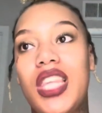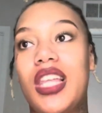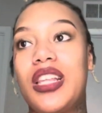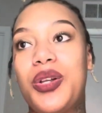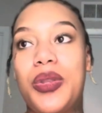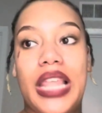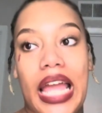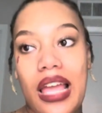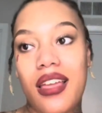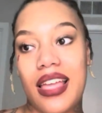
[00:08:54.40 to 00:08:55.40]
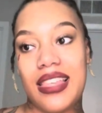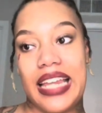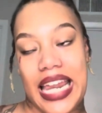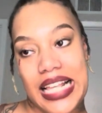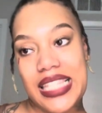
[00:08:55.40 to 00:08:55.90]
little thing in the
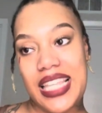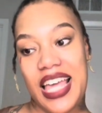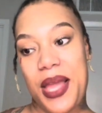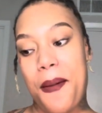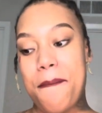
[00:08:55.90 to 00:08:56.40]
dating scene.